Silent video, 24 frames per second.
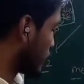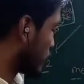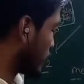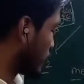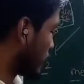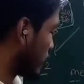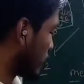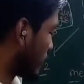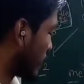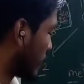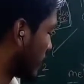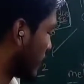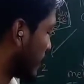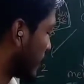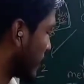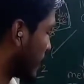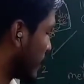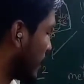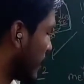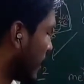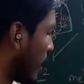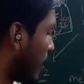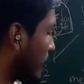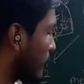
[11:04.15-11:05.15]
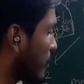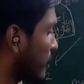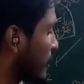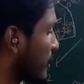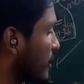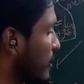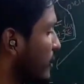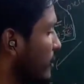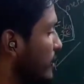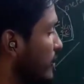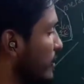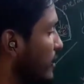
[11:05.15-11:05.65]
store the drug in ambered
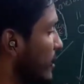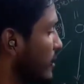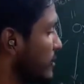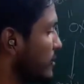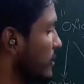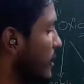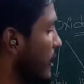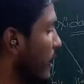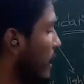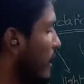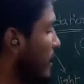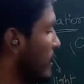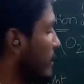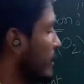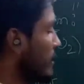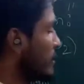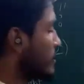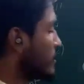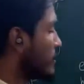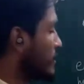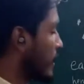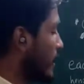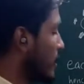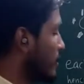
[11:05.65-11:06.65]
colored glass. Next,